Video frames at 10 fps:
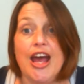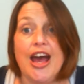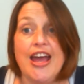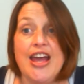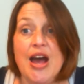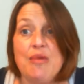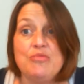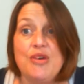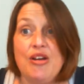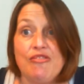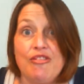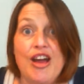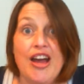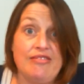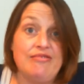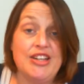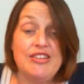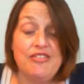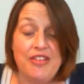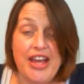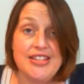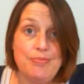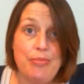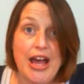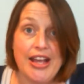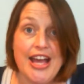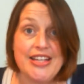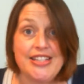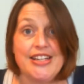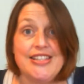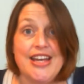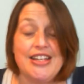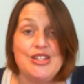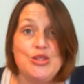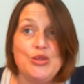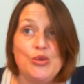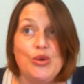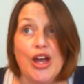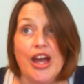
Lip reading: I am a confessed bag addict, and so,